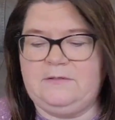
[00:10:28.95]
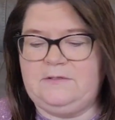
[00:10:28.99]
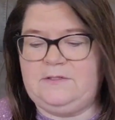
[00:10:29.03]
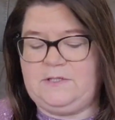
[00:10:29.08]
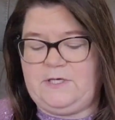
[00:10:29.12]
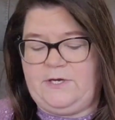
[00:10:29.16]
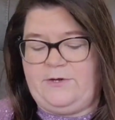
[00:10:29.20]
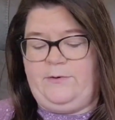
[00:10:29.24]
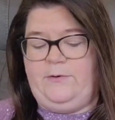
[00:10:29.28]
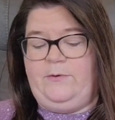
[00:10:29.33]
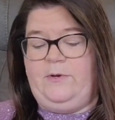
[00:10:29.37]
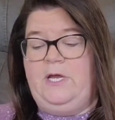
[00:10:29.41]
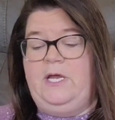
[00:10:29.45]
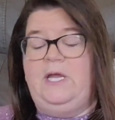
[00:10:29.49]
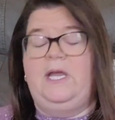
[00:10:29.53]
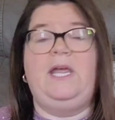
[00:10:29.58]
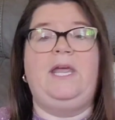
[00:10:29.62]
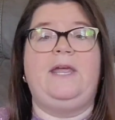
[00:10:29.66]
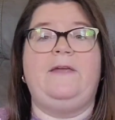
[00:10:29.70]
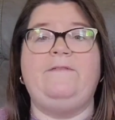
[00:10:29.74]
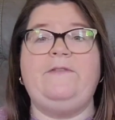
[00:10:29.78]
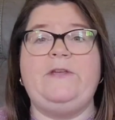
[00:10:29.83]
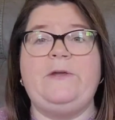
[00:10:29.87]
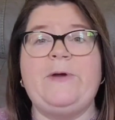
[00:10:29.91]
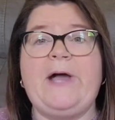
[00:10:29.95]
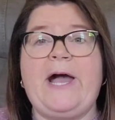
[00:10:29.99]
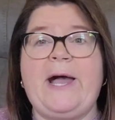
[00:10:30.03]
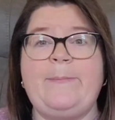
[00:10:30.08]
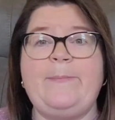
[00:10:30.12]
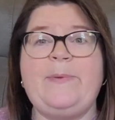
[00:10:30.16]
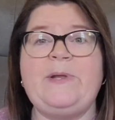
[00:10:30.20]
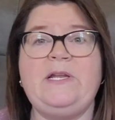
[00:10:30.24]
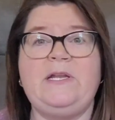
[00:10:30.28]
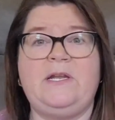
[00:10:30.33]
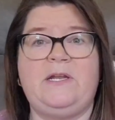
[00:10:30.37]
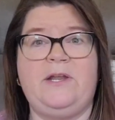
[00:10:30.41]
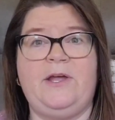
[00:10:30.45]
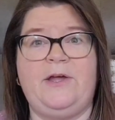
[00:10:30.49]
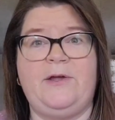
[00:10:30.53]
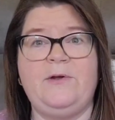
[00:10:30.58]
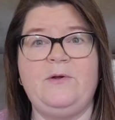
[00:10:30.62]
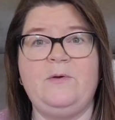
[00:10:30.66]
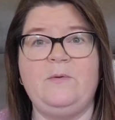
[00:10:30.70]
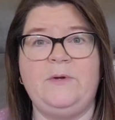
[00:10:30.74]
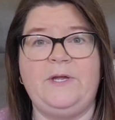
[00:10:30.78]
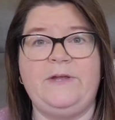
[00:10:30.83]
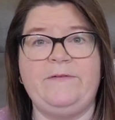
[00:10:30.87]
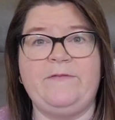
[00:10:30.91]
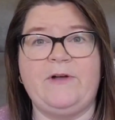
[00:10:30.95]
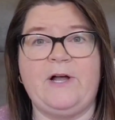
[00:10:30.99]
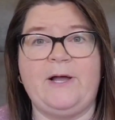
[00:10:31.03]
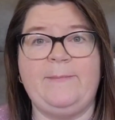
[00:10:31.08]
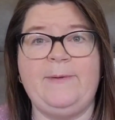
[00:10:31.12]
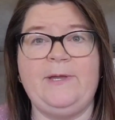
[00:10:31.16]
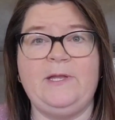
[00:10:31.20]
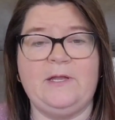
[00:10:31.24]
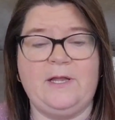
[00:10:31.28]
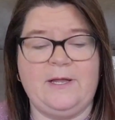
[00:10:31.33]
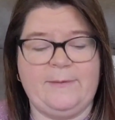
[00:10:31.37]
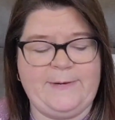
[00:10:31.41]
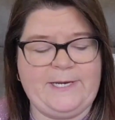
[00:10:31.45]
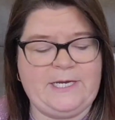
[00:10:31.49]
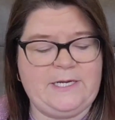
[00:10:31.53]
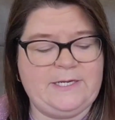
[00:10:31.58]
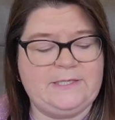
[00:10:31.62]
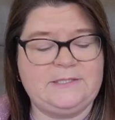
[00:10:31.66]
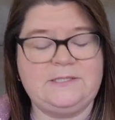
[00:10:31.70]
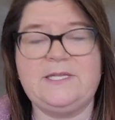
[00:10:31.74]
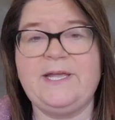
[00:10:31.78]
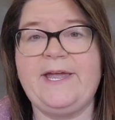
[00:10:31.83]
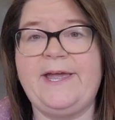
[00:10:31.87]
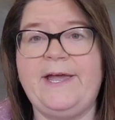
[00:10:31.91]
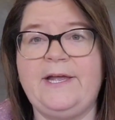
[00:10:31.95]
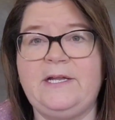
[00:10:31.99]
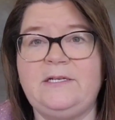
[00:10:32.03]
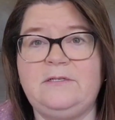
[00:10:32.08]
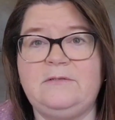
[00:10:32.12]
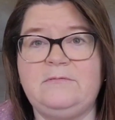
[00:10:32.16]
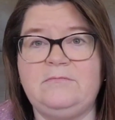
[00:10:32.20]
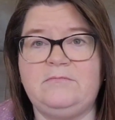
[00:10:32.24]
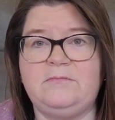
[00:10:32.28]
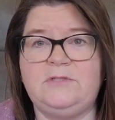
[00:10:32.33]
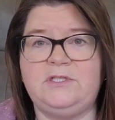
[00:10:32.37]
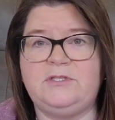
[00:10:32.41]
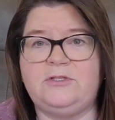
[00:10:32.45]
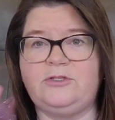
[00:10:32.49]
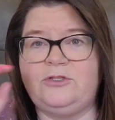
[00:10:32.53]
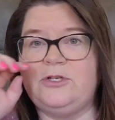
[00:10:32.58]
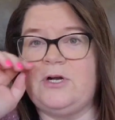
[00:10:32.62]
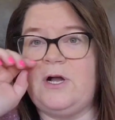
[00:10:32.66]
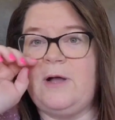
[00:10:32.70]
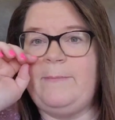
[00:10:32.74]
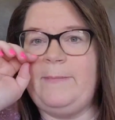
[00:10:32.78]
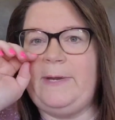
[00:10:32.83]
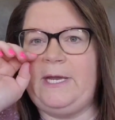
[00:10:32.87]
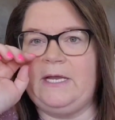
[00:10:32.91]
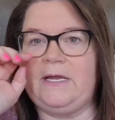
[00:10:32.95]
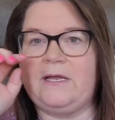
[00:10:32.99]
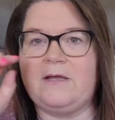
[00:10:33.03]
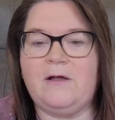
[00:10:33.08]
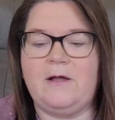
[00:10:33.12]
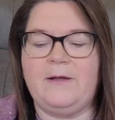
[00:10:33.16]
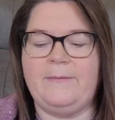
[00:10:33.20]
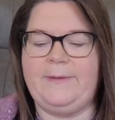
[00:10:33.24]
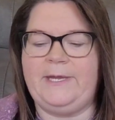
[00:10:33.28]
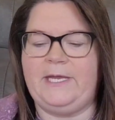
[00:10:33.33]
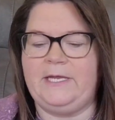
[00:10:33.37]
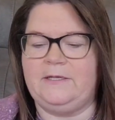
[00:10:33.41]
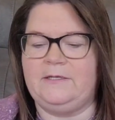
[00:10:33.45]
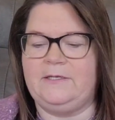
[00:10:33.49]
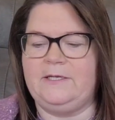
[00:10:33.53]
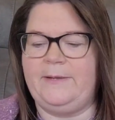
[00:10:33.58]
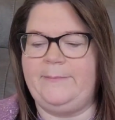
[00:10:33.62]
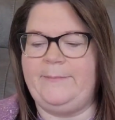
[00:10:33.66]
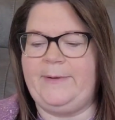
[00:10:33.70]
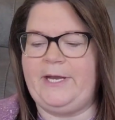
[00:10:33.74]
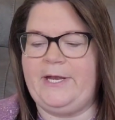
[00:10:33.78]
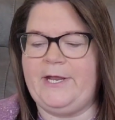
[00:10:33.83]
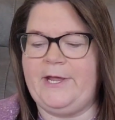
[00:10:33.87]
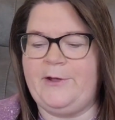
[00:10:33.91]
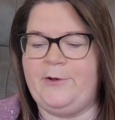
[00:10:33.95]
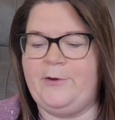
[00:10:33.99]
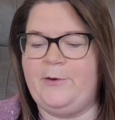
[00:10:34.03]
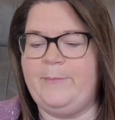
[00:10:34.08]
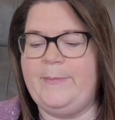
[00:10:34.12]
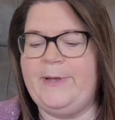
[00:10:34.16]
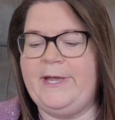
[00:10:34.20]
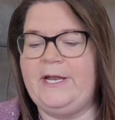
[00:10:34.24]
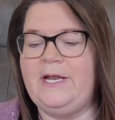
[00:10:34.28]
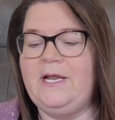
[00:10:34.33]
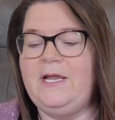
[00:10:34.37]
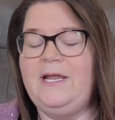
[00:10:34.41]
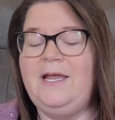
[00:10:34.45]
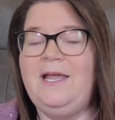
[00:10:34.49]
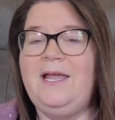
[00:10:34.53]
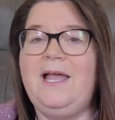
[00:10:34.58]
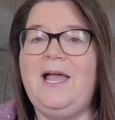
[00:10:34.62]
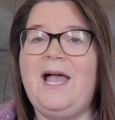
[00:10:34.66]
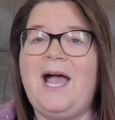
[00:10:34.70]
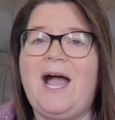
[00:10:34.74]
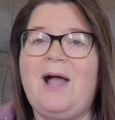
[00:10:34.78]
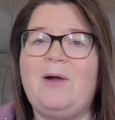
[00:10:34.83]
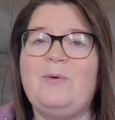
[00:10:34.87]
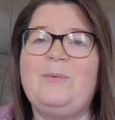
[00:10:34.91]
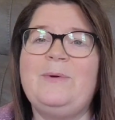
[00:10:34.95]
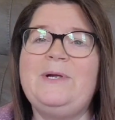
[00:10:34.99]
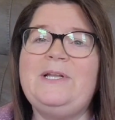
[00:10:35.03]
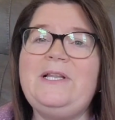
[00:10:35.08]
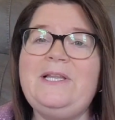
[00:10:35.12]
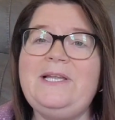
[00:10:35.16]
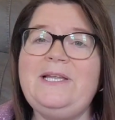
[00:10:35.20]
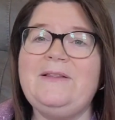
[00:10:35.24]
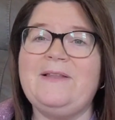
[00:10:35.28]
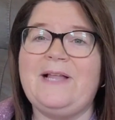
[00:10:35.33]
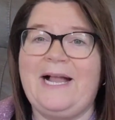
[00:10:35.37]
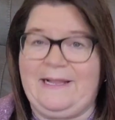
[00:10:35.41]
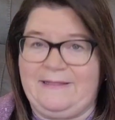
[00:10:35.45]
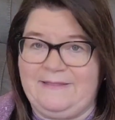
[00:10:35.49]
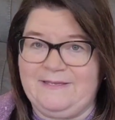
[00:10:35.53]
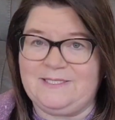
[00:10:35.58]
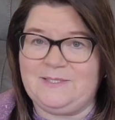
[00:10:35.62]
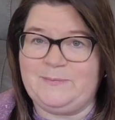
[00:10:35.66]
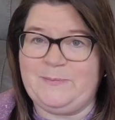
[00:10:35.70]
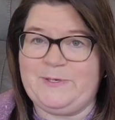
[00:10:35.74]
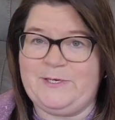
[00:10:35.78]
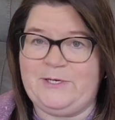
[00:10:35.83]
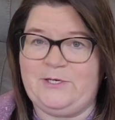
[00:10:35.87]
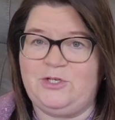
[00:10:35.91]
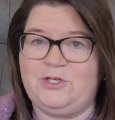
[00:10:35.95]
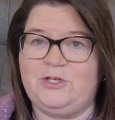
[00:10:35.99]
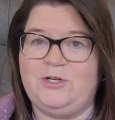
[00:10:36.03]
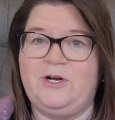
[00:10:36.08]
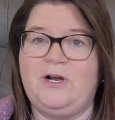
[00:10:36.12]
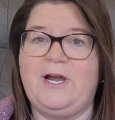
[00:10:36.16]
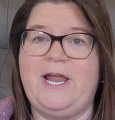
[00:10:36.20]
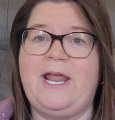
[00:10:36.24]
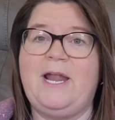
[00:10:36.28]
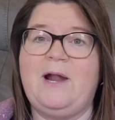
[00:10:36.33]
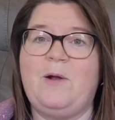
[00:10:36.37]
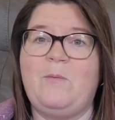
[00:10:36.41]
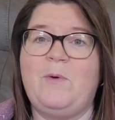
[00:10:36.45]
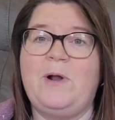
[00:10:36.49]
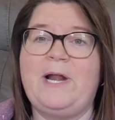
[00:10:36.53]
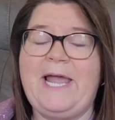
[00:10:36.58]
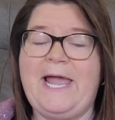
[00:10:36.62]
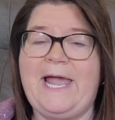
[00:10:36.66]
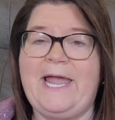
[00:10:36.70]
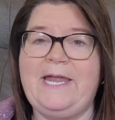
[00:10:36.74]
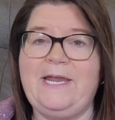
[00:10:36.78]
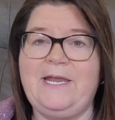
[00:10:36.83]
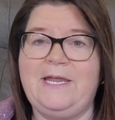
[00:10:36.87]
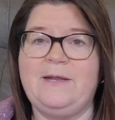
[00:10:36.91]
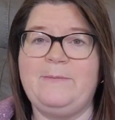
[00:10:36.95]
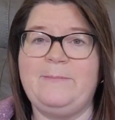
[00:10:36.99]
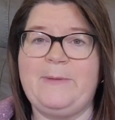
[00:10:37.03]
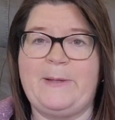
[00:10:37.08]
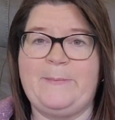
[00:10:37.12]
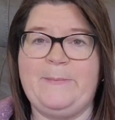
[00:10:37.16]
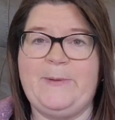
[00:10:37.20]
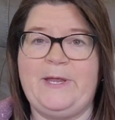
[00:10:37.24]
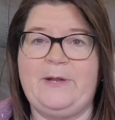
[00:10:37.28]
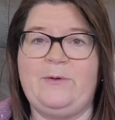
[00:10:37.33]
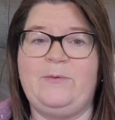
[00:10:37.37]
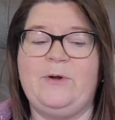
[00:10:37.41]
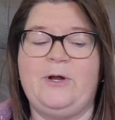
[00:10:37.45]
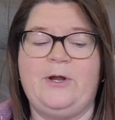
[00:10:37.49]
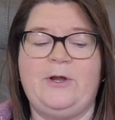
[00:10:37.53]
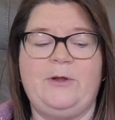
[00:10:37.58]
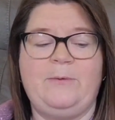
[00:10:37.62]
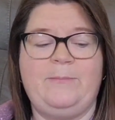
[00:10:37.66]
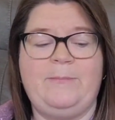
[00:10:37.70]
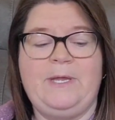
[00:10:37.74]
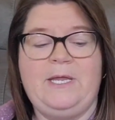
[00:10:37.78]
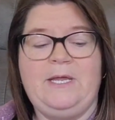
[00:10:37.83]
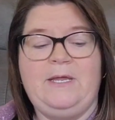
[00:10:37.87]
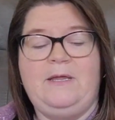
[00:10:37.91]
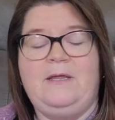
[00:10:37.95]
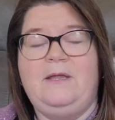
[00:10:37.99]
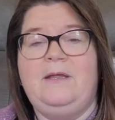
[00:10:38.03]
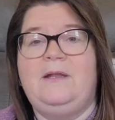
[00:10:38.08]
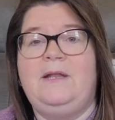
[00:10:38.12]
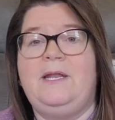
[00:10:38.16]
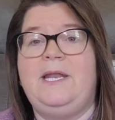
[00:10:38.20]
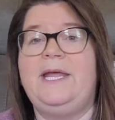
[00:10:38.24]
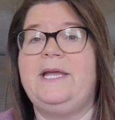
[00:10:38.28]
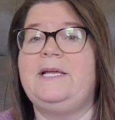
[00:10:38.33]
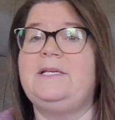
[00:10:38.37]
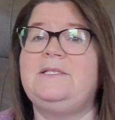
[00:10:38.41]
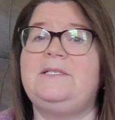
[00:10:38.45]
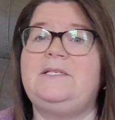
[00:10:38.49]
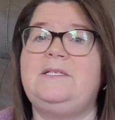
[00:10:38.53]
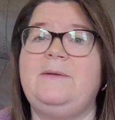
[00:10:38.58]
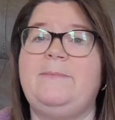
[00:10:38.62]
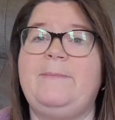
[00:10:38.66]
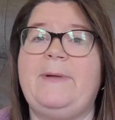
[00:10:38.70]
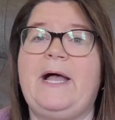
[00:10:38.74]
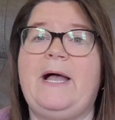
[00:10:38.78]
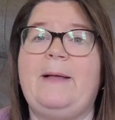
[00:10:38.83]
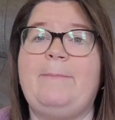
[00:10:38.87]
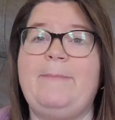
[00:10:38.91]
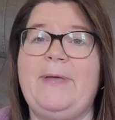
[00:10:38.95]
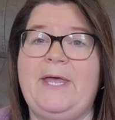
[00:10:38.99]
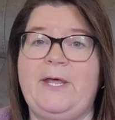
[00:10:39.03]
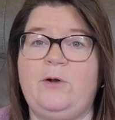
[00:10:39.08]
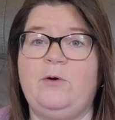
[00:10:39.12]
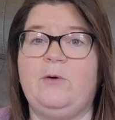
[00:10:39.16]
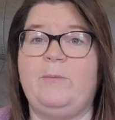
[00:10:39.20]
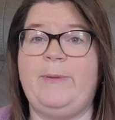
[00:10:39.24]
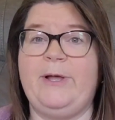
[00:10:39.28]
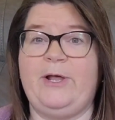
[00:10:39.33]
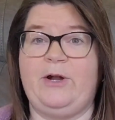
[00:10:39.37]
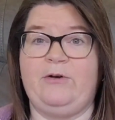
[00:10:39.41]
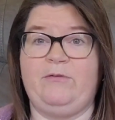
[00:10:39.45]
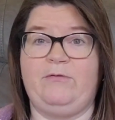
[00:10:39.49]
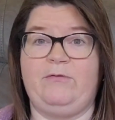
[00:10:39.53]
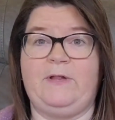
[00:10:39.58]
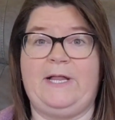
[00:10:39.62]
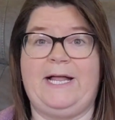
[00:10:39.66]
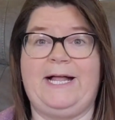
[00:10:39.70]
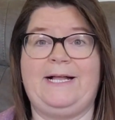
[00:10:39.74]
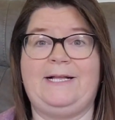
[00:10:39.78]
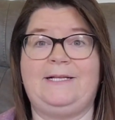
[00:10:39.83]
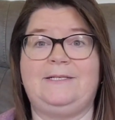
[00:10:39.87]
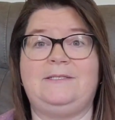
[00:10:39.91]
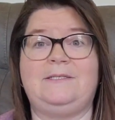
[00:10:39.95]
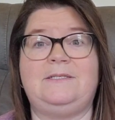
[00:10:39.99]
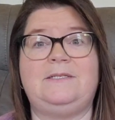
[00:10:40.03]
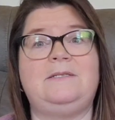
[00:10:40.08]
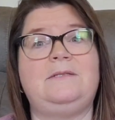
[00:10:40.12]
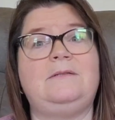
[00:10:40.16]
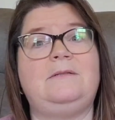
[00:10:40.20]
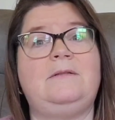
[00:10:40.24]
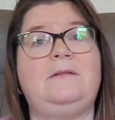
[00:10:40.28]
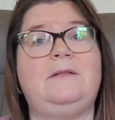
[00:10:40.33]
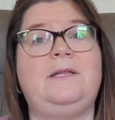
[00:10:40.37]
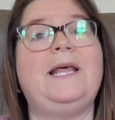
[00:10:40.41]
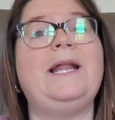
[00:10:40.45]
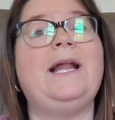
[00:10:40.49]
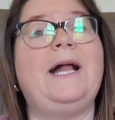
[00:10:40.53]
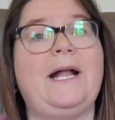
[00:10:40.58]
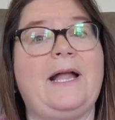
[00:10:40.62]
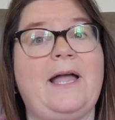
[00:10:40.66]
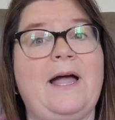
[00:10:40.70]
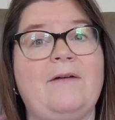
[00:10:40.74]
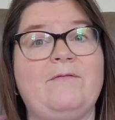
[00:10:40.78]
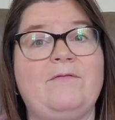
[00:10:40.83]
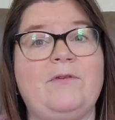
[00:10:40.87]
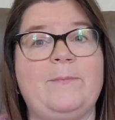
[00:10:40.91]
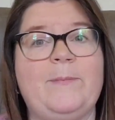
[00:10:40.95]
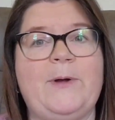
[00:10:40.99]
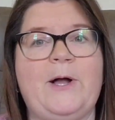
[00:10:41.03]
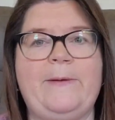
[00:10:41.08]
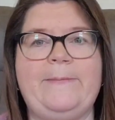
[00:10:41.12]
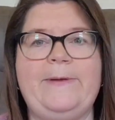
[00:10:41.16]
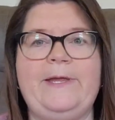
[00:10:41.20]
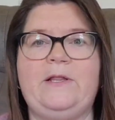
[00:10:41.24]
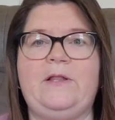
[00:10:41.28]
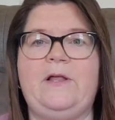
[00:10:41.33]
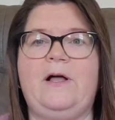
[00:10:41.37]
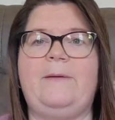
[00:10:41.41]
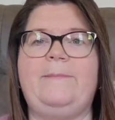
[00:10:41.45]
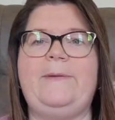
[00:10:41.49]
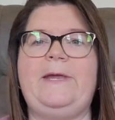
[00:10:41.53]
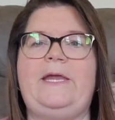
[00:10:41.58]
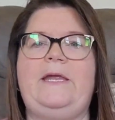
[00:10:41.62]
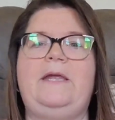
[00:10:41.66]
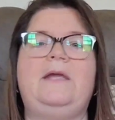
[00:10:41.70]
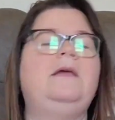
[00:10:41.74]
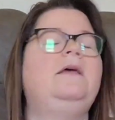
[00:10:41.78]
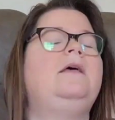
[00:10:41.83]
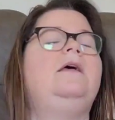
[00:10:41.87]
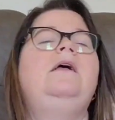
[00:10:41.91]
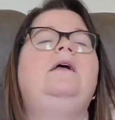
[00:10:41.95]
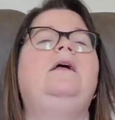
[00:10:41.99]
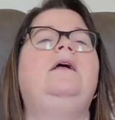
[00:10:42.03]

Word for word: So if you happen to know if Hobby Lobby does that, just drop me a comment and let me know. But I really like this picture and I want to hang it in my bedroom next to my metal butterflies that I got from Hobby Lobby.